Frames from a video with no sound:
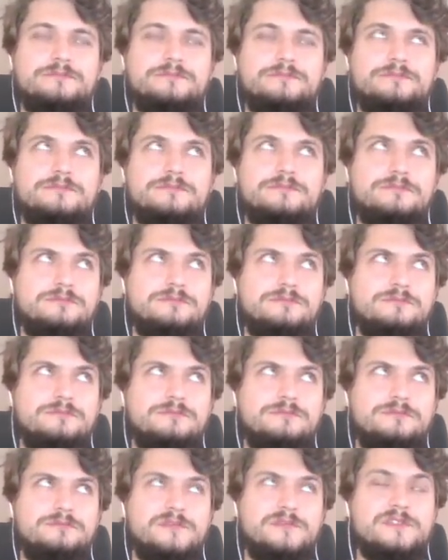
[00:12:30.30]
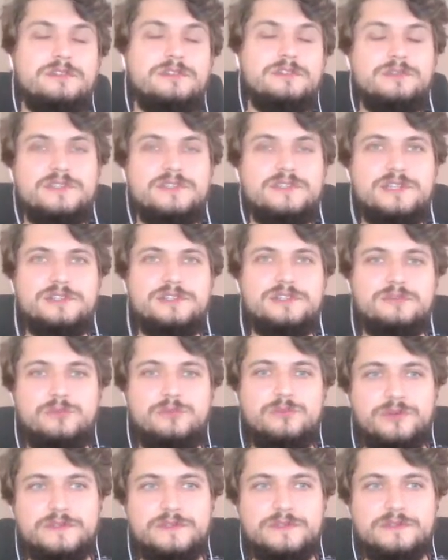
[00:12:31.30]
synchronization
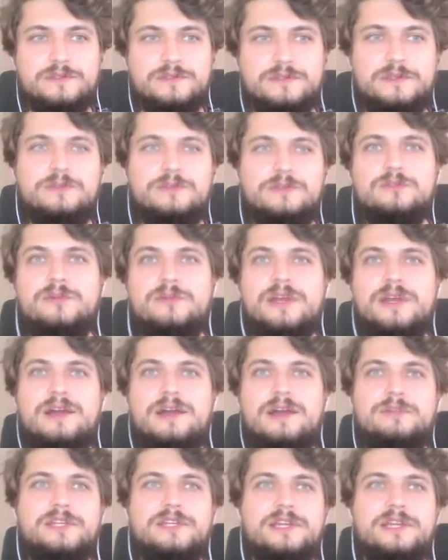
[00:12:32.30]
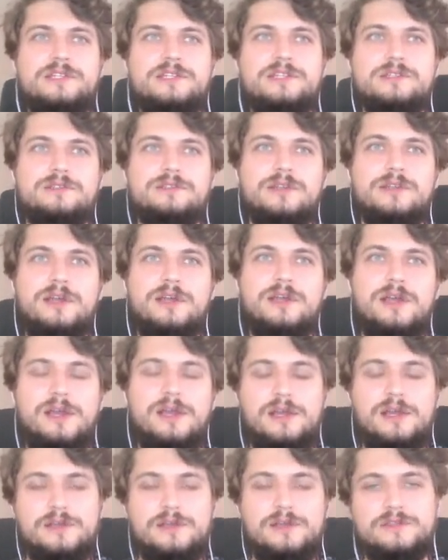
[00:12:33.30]
points into my application.
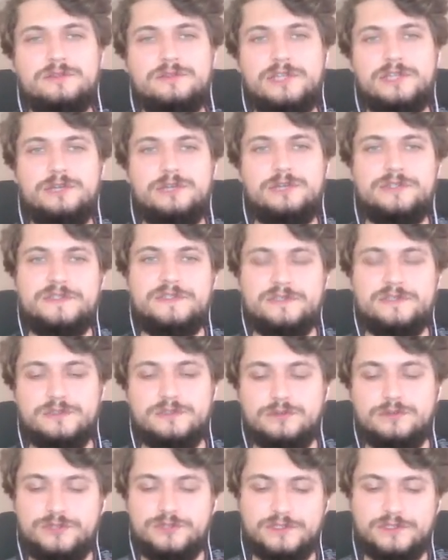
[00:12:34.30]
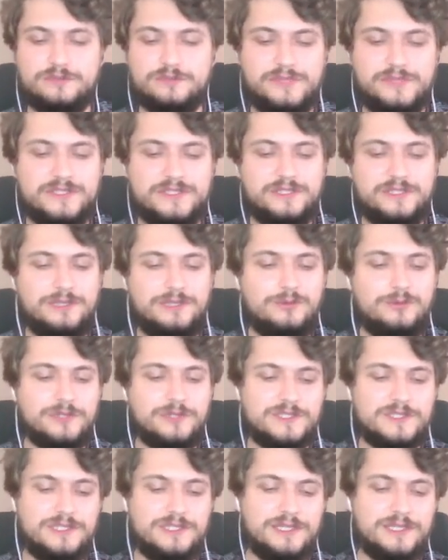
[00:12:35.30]
So the heuristic solution basically
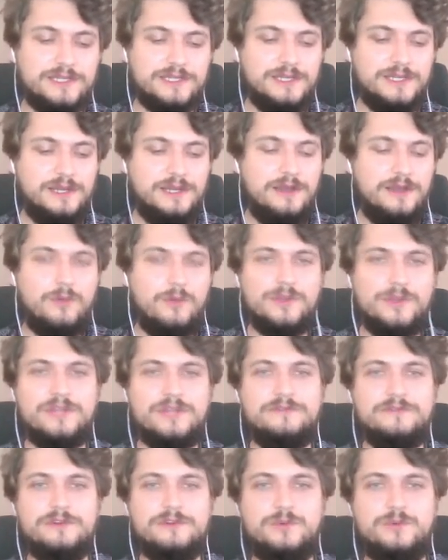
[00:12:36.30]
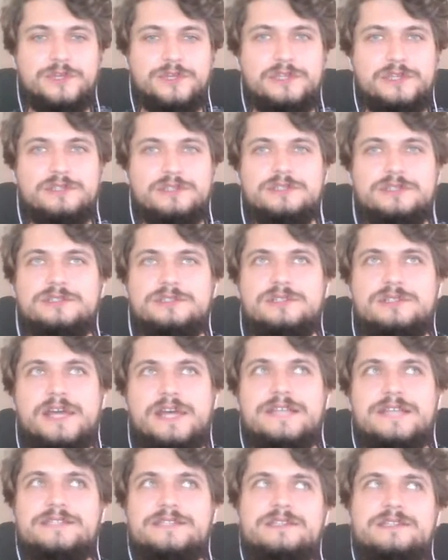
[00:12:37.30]
works like whenever we
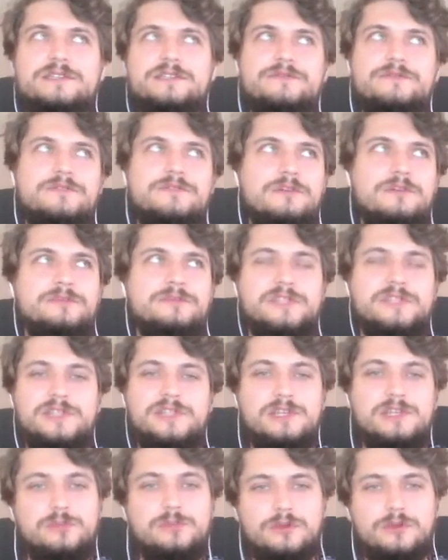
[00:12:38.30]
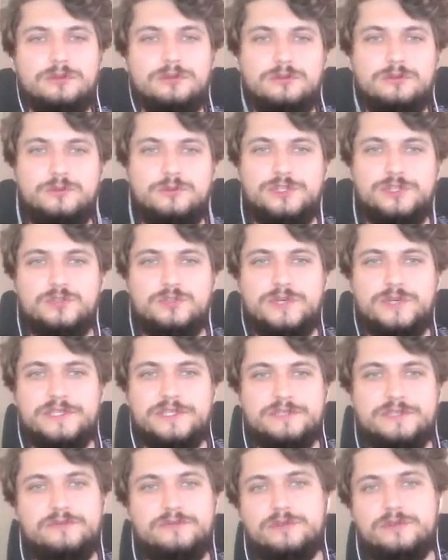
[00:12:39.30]
exit from the epoll, which
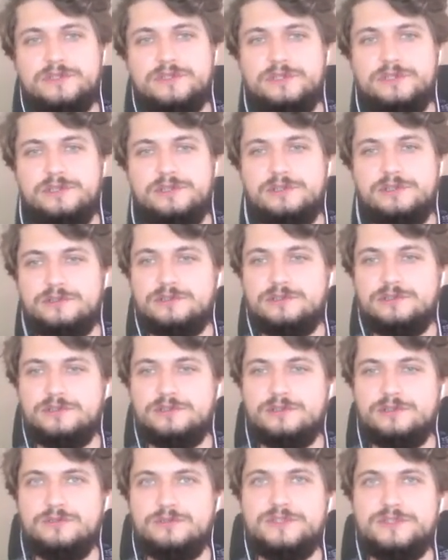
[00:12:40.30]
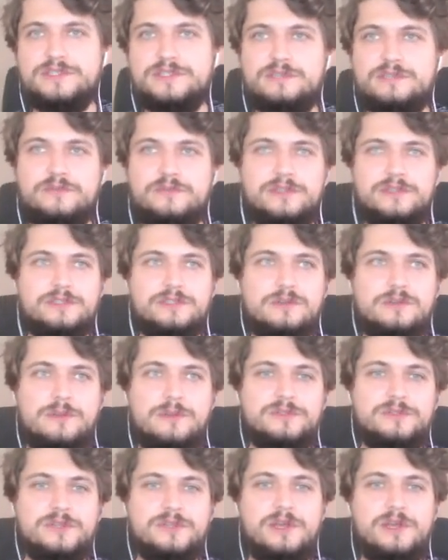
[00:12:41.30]
waits for the receive
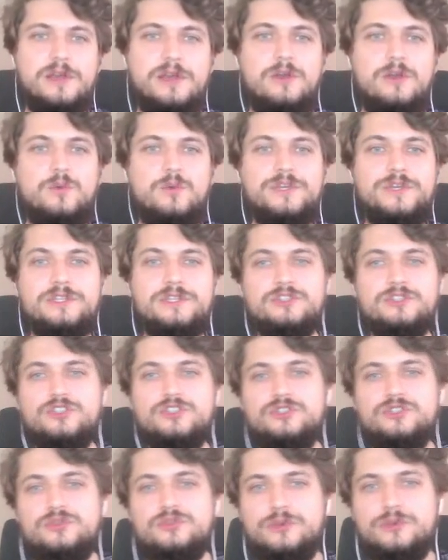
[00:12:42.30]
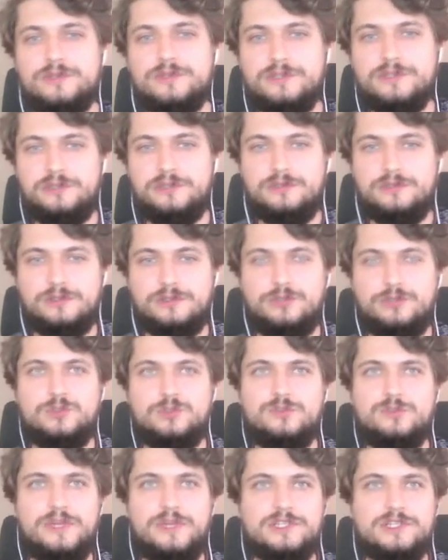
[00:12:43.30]
interrupt, we store the
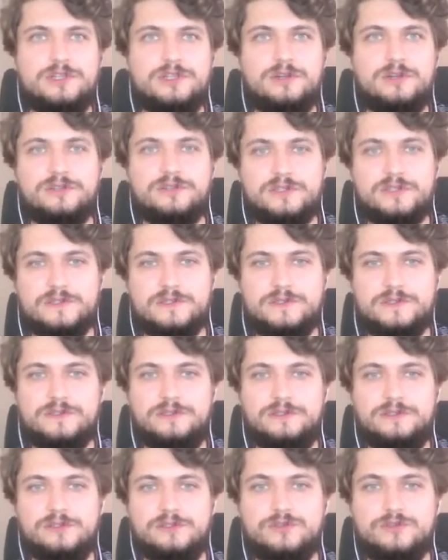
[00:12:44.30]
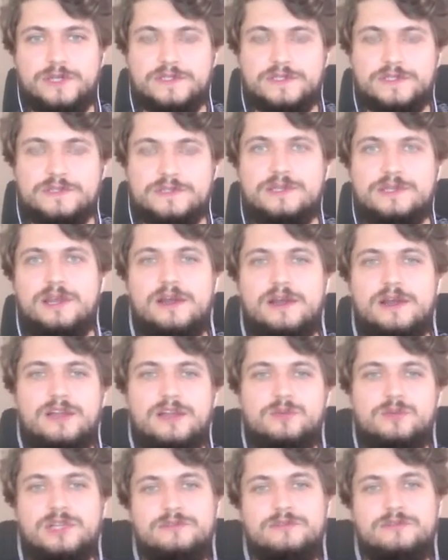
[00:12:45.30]
huge page contents in a trace. And
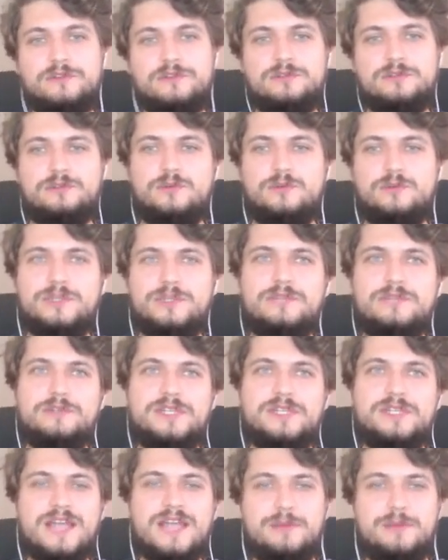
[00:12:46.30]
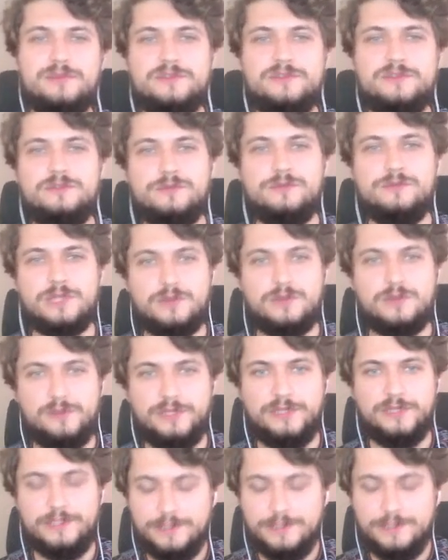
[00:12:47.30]
whenever it happens during a replay,